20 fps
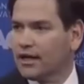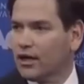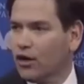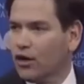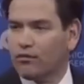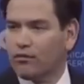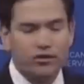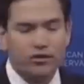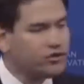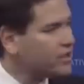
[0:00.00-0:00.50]
and
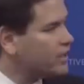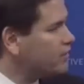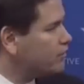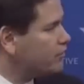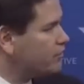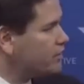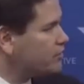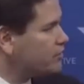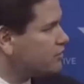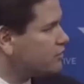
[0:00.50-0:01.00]
overstay their
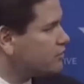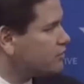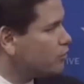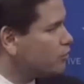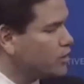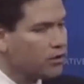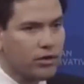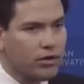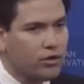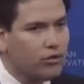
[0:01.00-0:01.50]
visas.
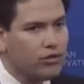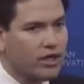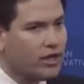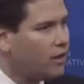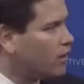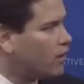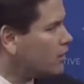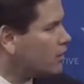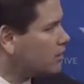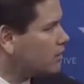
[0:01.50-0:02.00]
We don't know who they
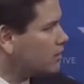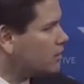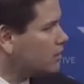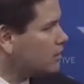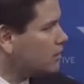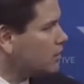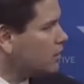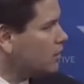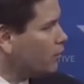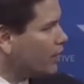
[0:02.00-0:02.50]
are.
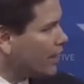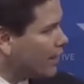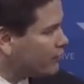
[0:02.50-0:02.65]
We